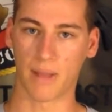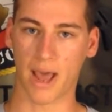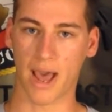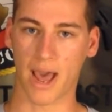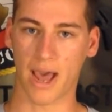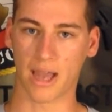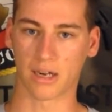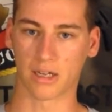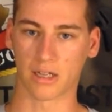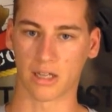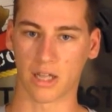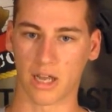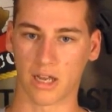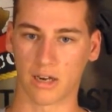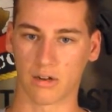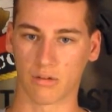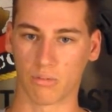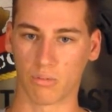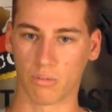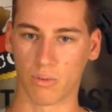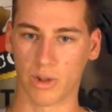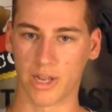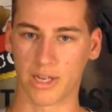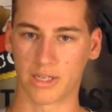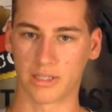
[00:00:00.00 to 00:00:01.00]
add a lot
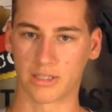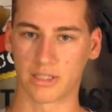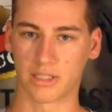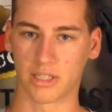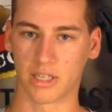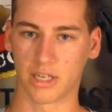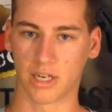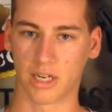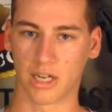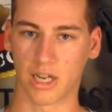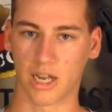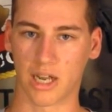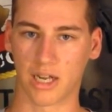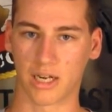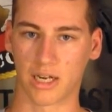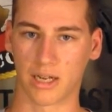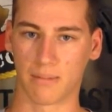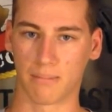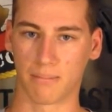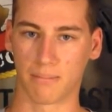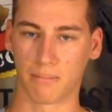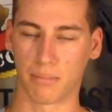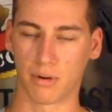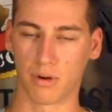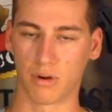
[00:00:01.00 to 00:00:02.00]
of weight to your gun
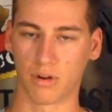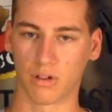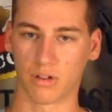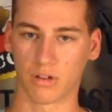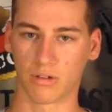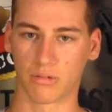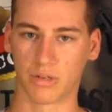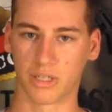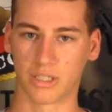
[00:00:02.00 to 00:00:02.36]
in bulk,